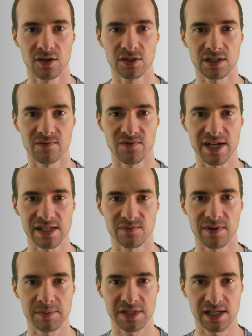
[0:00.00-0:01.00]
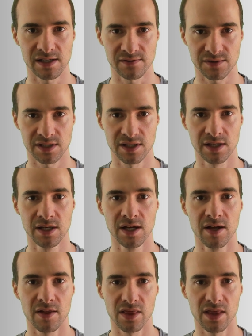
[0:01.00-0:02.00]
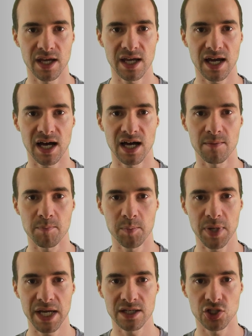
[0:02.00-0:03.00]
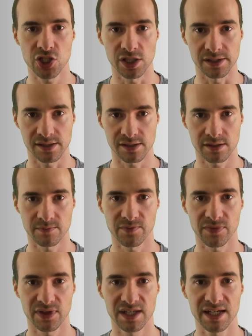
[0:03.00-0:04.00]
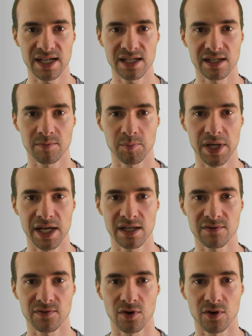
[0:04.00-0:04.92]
invest themselves. They are paid chills, getting paid for